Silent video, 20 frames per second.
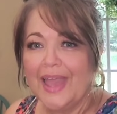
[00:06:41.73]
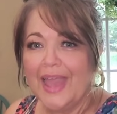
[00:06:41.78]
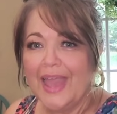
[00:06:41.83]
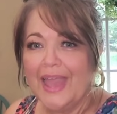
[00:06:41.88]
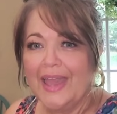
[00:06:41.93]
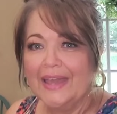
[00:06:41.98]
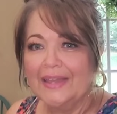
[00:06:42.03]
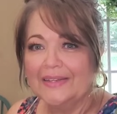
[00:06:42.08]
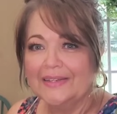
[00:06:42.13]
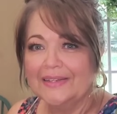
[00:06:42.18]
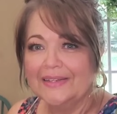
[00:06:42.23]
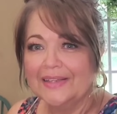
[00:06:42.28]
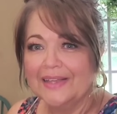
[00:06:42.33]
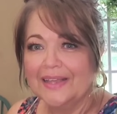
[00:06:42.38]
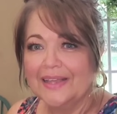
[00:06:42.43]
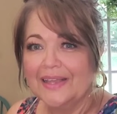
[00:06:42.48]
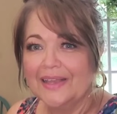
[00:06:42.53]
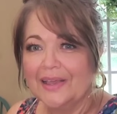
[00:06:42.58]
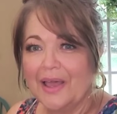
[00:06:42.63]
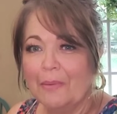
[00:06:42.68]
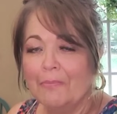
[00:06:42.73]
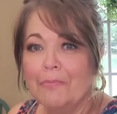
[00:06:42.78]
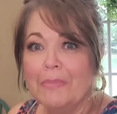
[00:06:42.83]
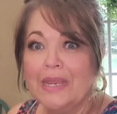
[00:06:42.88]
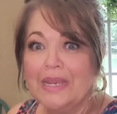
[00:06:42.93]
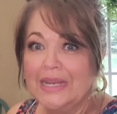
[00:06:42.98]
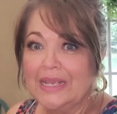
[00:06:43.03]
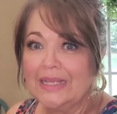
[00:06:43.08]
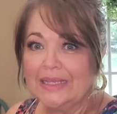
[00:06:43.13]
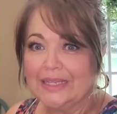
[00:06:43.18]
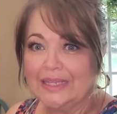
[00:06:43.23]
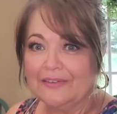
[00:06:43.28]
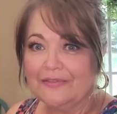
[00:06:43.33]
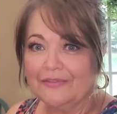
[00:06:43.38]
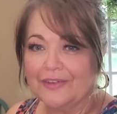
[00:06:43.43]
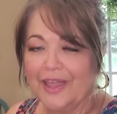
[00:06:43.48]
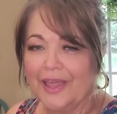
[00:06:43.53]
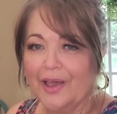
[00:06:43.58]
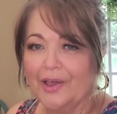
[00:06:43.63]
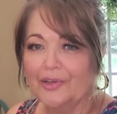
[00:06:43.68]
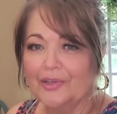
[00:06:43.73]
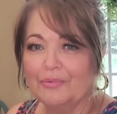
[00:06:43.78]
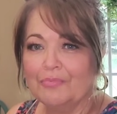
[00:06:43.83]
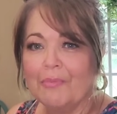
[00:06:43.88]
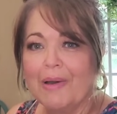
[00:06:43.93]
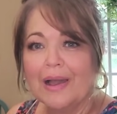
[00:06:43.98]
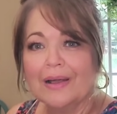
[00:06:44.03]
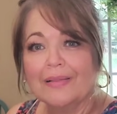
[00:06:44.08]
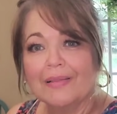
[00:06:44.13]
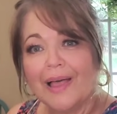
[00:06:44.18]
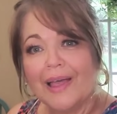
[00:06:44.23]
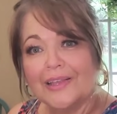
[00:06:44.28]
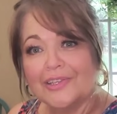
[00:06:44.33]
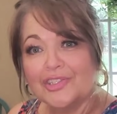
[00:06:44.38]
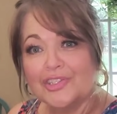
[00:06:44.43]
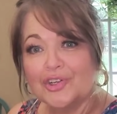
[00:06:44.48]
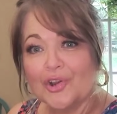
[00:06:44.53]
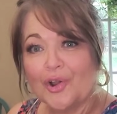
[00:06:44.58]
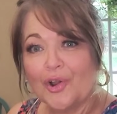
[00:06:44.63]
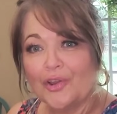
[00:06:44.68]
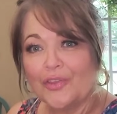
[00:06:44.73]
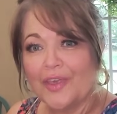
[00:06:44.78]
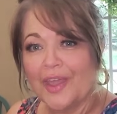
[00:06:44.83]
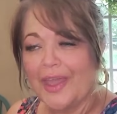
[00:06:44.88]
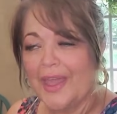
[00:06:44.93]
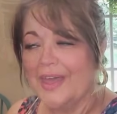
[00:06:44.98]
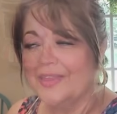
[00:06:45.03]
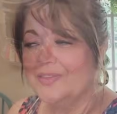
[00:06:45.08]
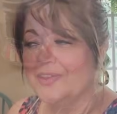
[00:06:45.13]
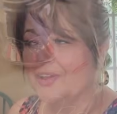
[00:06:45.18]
and immediately found my glass jar that had